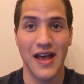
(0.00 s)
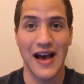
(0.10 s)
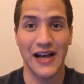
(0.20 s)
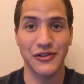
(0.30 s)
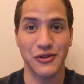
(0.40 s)

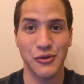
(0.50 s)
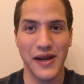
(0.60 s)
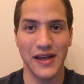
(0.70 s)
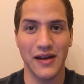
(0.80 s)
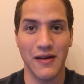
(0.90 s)
and
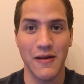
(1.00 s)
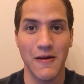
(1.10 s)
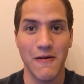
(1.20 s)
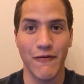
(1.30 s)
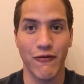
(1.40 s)
train
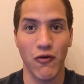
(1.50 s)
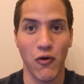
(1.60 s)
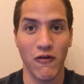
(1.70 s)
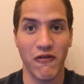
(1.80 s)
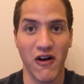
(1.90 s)

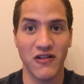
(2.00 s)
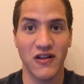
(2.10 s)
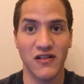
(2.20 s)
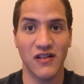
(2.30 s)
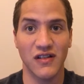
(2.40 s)
for further
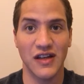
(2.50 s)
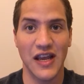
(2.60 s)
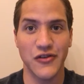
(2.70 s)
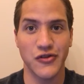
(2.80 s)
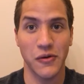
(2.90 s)

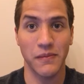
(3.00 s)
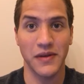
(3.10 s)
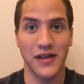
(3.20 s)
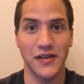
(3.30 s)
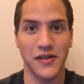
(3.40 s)
destination
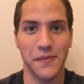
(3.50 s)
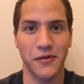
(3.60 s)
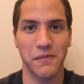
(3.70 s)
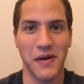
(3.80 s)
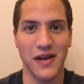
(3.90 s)
in deep
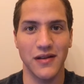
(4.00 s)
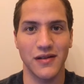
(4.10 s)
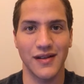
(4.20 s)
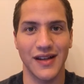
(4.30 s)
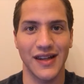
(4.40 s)

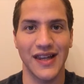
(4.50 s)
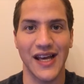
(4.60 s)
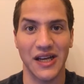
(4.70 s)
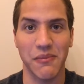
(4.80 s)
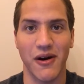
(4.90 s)
space
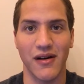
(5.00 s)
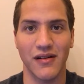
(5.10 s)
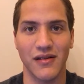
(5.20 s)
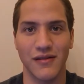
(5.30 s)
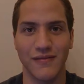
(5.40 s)
like
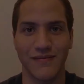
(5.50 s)
Mars.